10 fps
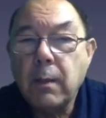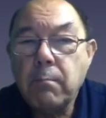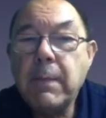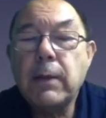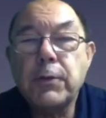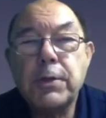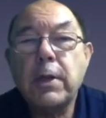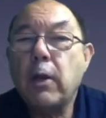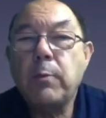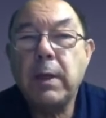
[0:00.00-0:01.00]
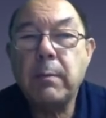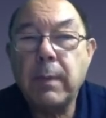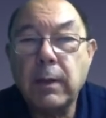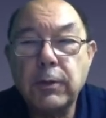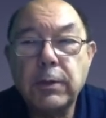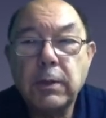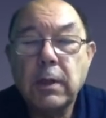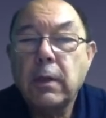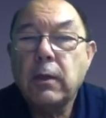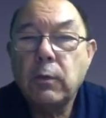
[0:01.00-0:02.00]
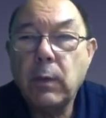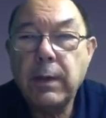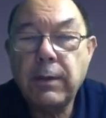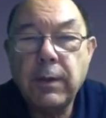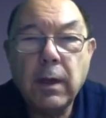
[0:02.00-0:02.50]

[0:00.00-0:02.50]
Mills are now being built with